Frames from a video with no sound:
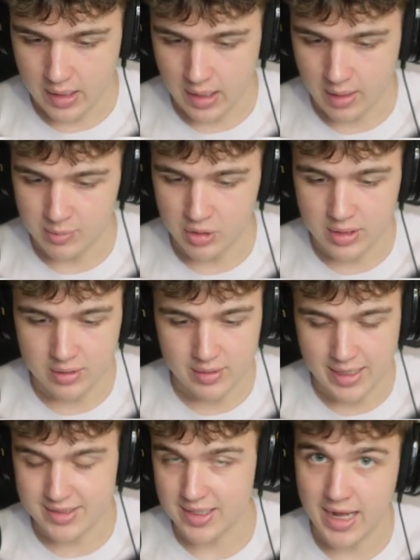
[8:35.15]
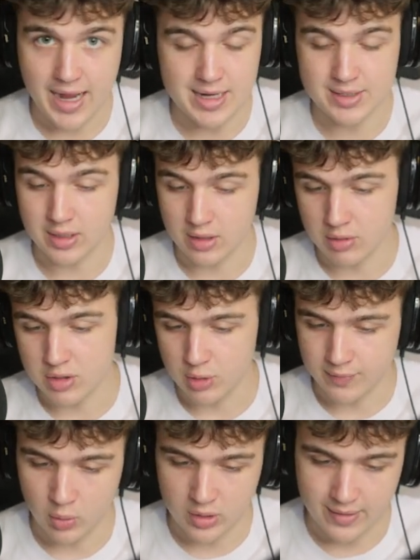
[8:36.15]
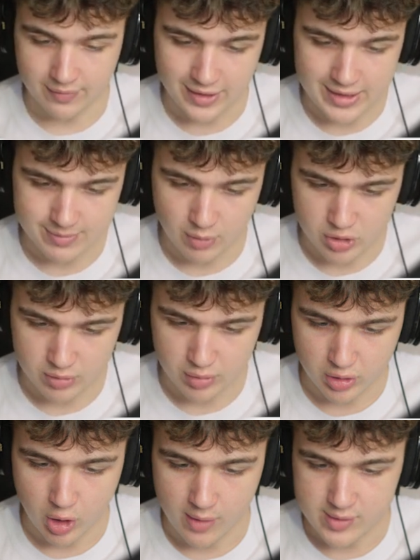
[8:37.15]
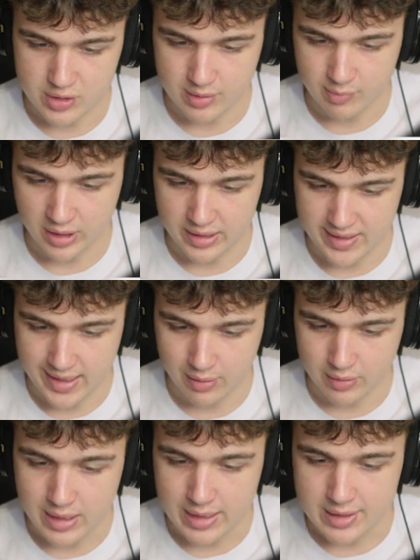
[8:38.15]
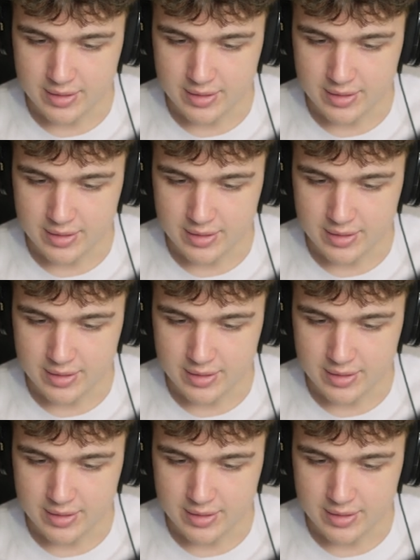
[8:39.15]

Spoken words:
That's the highest it goes. So if you want to have less motion blur, obviously bring it down.